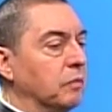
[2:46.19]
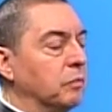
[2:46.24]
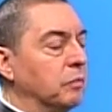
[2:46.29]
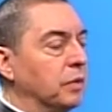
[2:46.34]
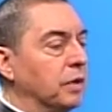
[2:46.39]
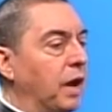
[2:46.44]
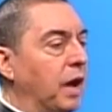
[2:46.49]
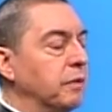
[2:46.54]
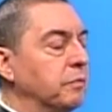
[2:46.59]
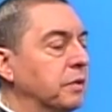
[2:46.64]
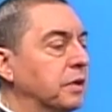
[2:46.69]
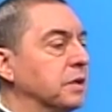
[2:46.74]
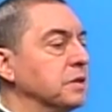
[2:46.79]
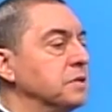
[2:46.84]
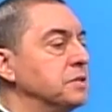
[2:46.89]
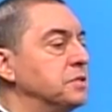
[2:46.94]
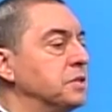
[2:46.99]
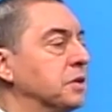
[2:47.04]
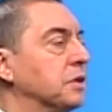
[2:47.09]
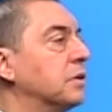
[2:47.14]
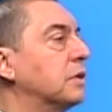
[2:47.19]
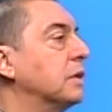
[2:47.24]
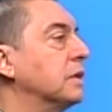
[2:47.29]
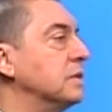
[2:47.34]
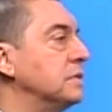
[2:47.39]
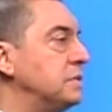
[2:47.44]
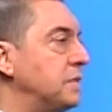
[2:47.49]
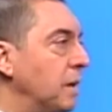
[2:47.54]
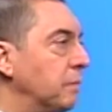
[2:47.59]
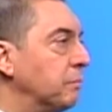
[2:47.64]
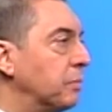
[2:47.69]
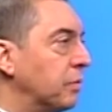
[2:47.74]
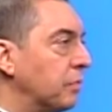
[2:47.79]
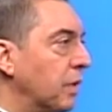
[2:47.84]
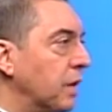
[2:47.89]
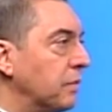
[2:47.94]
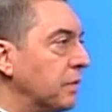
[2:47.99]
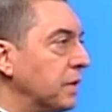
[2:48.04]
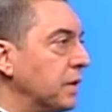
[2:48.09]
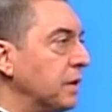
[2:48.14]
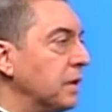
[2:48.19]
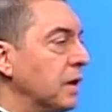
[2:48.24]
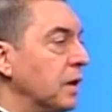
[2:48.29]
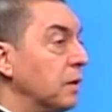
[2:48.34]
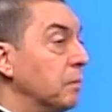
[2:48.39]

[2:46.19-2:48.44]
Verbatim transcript: what I would consider contemporary